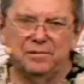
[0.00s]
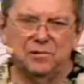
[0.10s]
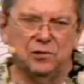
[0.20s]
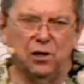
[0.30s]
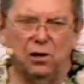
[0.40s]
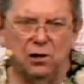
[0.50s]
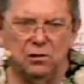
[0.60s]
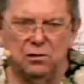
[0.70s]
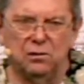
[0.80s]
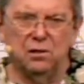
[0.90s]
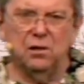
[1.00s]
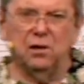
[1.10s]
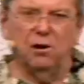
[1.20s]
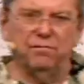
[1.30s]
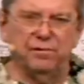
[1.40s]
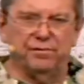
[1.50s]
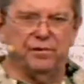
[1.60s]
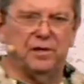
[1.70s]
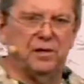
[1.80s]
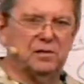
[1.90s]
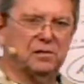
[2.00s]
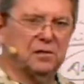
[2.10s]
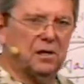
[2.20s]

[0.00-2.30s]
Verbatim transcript: John, get off the fence.